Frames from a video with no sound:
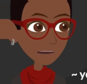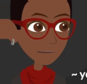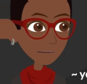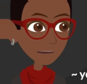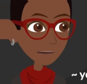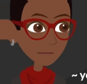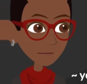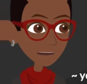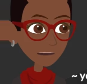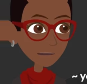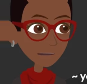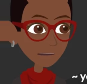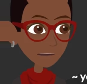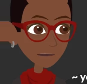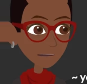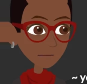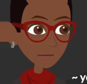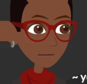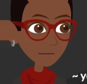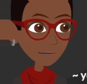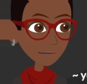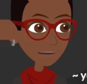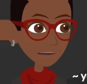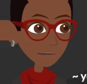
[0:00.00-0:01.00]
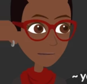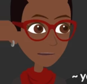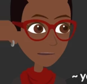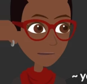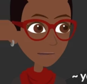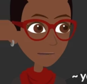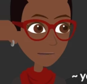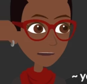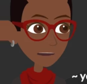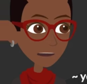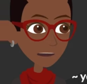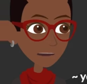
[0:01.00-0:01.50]
performance to be
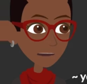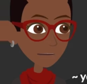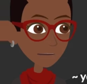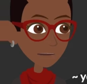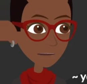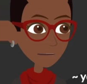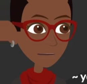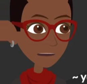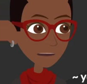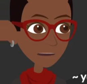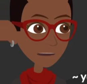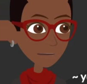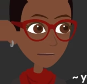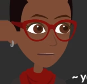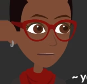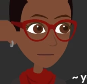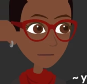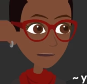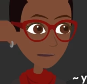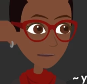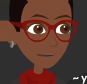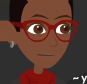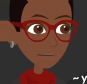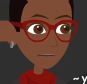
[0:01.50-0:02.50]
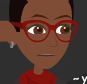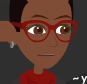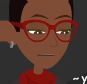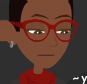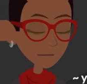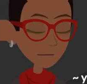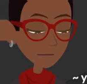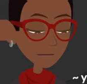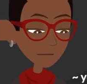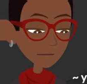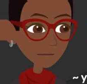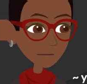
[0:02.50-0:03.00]
compared across school
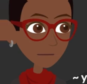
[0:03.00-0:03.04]
years.